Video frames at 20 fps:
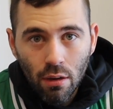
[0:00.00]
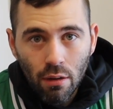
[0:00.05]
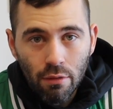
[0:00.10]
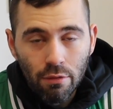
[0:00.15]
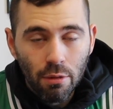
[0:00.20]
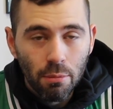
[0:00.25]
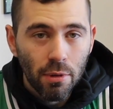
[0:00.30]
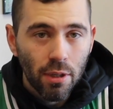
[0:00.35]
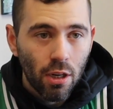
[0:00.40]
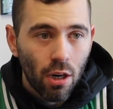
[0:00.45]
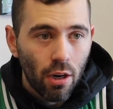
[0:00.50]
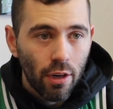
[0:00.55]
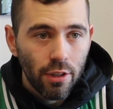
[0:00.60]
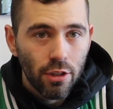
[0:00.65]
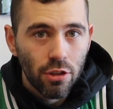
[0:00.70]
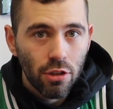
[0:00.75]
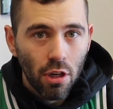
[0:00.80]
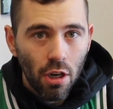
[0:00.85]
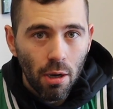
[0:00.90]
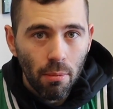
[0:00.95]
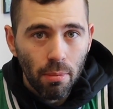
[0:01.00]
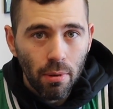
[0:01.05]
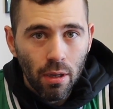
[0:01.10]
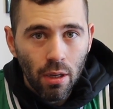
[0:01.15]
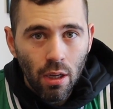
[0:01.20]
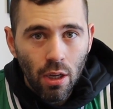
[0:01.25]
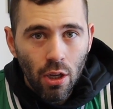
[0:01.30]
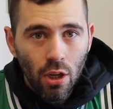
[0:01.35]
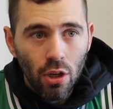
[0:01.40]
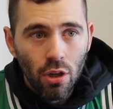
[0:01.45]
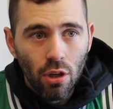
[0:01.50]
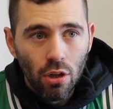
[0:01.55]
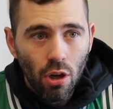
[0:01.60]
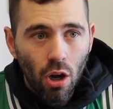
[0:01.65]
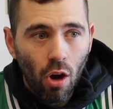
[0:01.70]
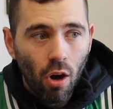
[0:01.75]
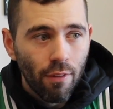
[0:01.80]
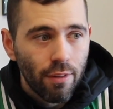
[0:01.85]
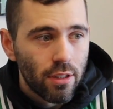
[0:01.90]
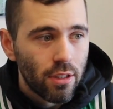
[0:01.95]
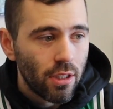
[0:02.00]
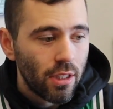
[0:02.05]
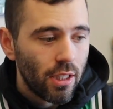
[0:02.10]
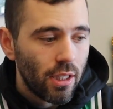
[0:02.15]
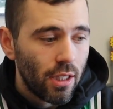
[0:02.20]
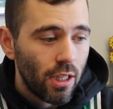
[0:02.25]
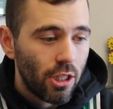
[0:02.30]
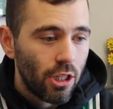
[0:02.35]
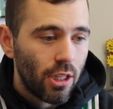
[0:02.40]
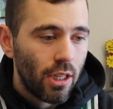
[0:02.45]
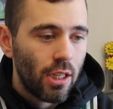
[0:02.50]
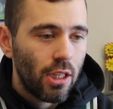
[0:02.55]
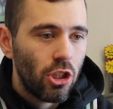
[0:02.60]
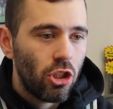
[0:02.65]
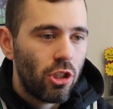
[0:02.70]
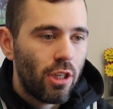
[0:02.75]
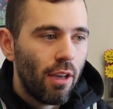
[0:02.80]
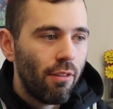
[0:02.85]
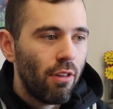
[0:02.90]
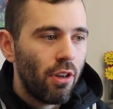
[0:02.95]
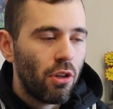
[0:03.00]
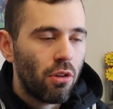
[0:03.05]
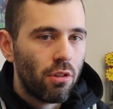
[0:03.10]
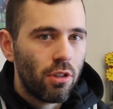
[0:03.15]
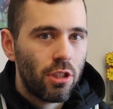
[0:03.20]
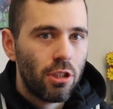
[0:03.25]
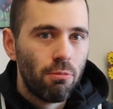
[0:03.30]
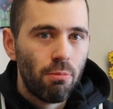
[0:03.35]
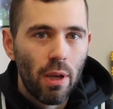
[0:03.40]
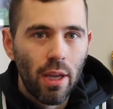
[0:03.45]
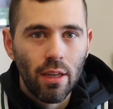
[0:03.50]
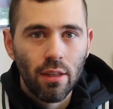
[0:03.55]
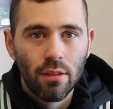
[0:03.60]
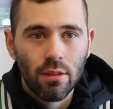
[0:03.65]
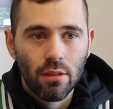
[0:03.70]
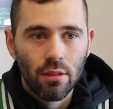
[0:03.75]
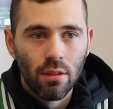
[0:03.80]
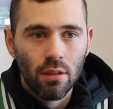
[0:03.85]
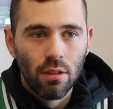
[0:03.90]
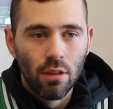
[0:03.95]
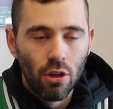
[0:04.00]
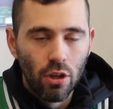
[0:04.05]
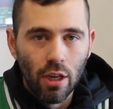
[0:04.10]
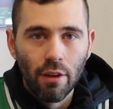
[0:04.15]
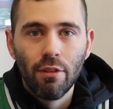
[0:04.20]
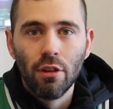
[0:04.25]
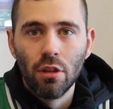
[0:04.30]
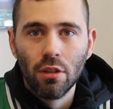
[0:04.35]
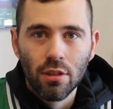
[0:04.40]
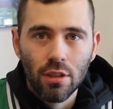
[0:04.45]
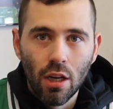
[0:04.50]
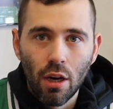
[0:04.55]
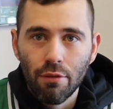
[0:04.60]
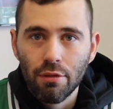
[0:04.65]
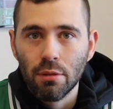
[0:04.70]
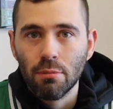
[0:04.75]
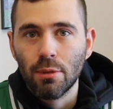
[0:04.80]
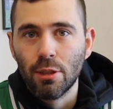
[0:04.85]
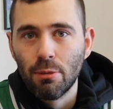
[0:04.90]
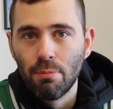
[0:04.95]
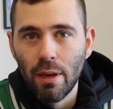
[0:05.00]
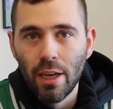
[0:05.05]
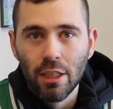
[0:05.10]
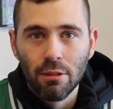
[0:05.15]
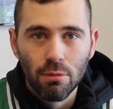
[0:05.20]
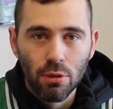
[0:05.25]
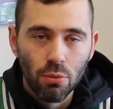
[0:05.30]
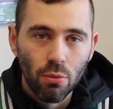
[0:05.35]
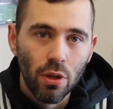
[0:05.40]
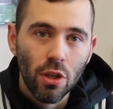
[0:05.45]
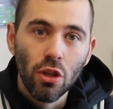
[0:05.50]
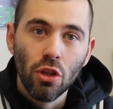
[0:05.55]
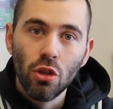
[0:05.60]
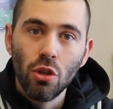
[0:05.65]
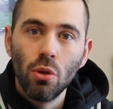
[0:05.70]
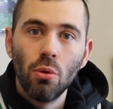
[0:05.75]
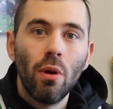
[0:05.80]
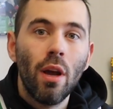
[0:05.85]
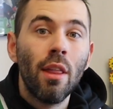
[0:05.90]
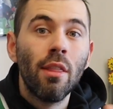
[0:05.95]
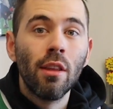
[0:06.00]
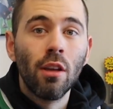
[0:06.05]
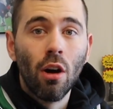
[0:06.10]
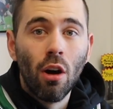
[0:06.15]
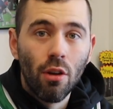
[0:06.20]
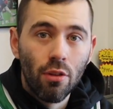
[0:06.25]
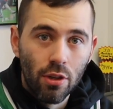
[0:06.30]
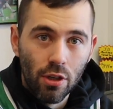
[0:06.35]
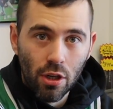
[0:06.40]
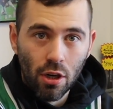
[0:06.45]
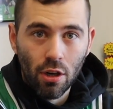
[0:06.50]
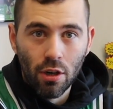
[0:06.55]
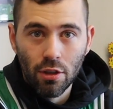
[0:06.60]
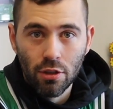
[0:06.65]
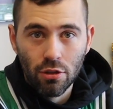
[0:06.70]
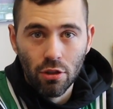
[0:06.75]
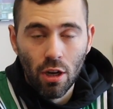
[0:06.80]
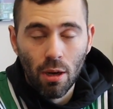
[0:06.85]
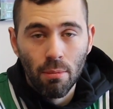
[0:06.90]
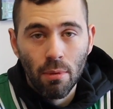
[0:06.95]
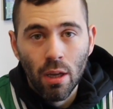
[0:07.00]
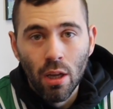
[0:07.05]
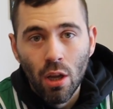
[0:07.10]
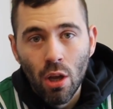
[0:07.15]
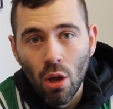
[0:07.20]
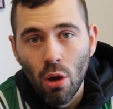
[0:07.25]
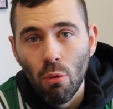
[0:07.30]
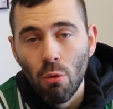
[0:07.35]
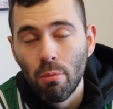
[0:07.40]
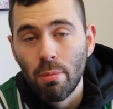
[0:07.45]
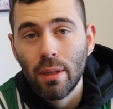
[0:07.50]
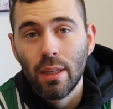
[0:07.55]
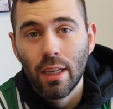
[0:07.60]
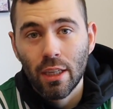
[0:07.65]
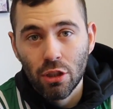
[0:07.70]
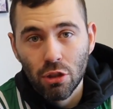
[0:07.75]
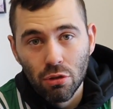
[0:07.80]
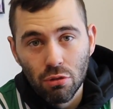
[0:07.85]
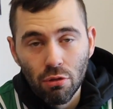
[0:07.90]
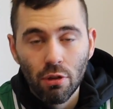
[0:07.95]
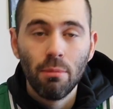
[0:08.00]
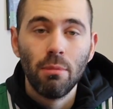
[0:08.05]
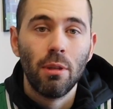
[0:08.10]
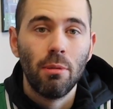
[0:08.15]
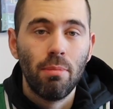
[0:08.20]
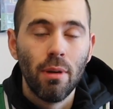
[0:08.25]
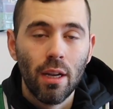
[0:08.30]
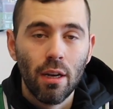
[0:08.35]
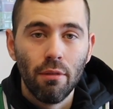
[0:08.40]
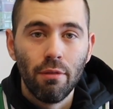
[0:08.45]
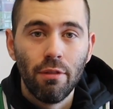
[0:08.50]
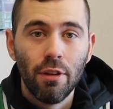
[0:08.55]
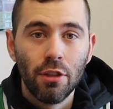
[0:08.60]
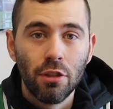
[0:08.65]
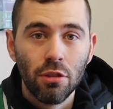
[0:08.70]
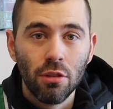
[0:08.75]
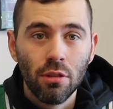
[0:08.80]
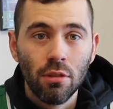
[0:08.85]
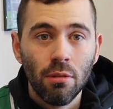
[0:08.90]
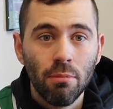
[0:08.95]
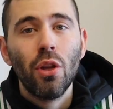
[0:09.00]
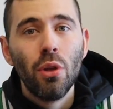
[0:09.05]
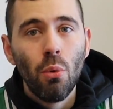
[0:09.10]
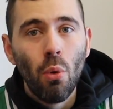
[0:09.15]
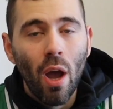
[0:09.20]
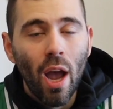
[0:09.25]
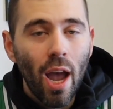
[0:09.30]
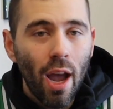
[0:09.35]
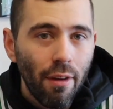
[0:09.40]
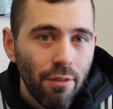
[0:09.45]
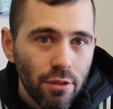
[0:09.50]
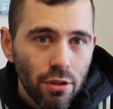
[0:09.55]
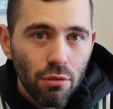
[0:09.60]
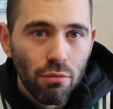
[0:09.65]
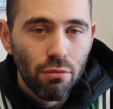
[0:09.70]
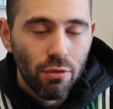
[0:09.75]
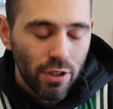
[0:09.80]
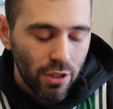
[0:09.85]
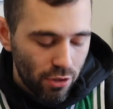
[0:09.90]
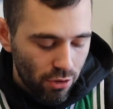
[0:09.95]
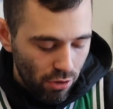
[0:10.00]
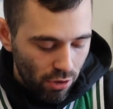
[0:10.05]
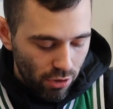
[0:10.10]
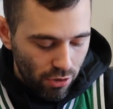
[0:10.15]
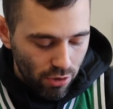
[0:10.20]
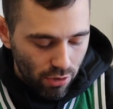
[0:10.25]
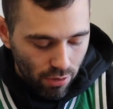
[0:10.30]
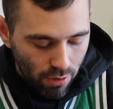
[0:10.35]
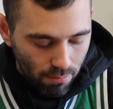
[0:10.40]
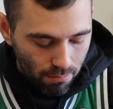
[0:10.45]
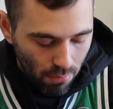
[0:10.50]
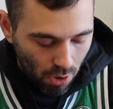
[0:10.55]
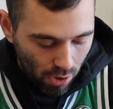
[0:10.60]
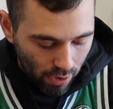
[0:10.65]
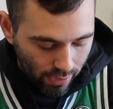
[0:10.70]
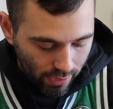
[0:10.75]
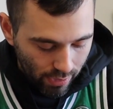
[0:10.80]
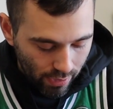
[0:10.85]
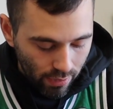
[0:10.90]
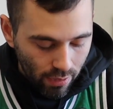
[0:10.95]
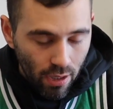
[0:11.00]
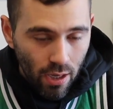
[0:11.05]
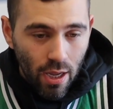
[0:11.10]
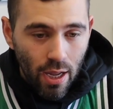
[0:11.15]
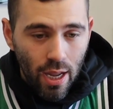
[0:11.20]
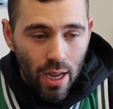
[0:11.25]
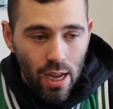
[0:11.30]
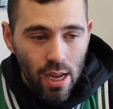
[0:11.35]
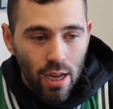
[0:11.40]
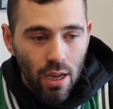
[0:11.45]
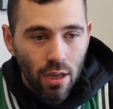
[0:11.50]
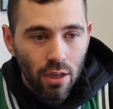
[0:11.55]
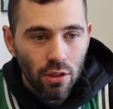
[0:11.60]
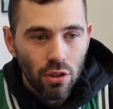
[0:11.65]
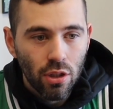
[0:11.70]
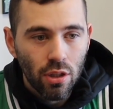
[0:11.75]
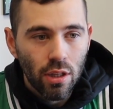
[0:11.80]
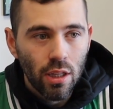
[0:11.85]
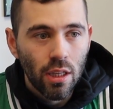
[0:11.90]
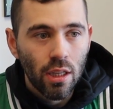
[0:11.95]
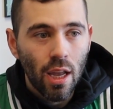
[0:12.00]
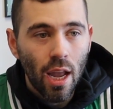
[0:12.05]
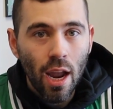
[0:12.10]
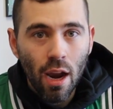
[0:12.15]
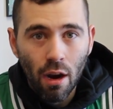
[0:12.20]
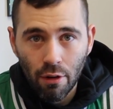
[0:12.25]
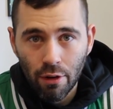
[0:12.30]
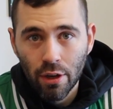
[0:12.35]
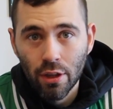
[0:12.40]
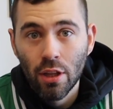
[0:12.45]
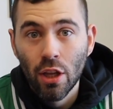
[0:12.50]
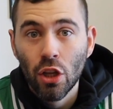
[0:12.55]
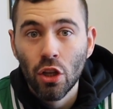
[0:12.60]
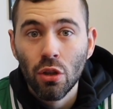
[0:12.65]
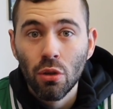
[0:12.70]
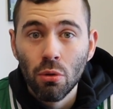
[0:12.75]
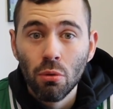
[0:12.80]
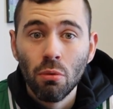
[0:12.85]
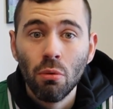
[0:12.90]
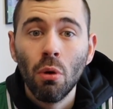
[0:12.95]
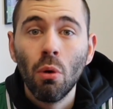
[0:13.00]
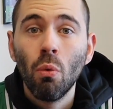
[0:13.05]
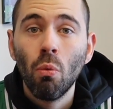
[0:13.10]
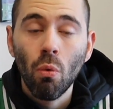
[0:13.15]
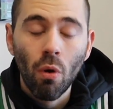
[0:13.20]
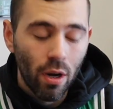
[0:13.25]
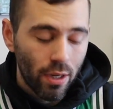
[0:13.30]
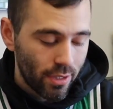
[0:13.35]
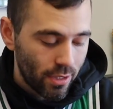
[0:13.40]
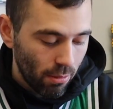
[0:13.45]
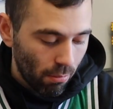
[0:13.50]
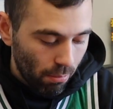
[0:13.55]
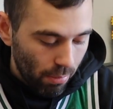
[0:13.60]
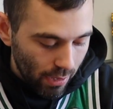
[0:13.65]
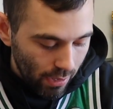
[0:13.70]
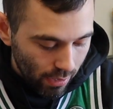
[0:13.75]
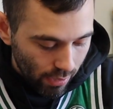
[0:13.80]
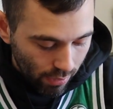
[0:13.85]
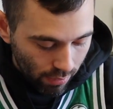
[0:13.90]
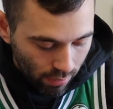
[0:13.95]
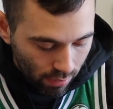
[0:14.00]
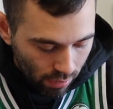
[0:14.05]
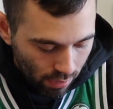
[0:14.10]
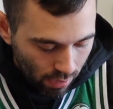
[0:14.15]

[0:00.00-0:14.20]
from a card shop. Obviously, giving your space, or giving yourself some space between you and the other card shop, will be extremely beneficial. You have to research the market and the area that you want to be in.